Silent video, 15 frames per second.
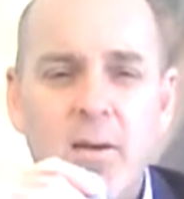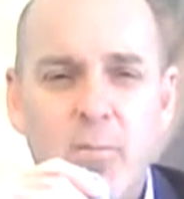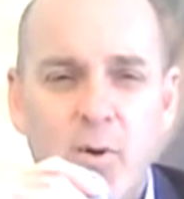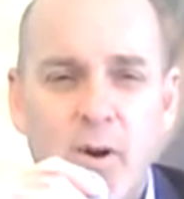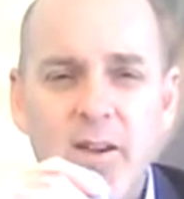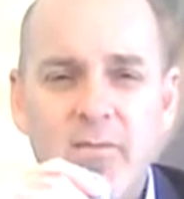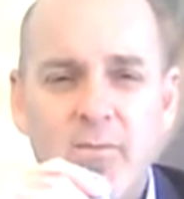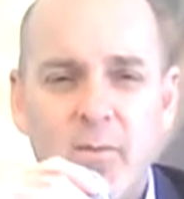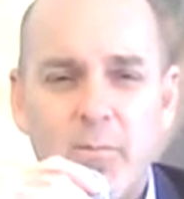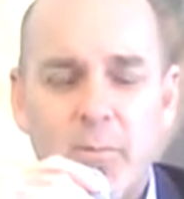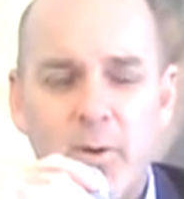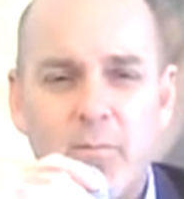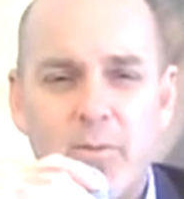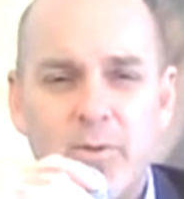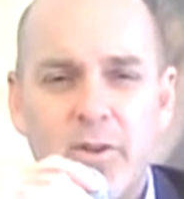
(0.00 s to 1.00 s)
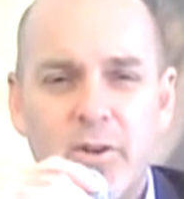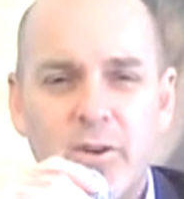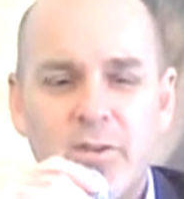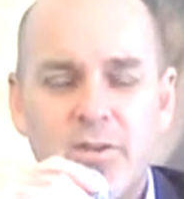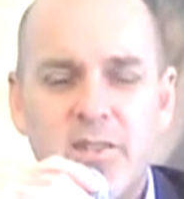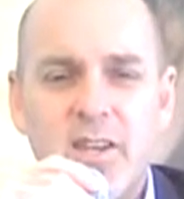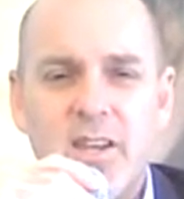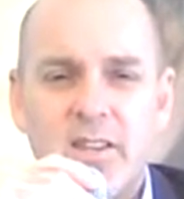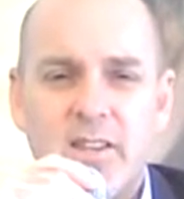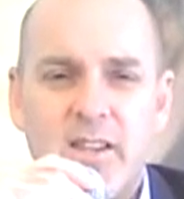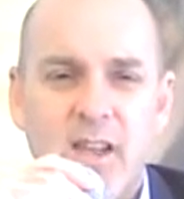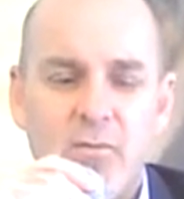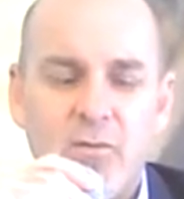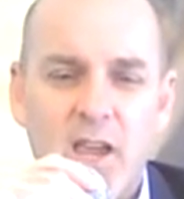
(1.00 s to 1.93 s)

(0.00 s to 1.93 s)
When I pray for people that are sick,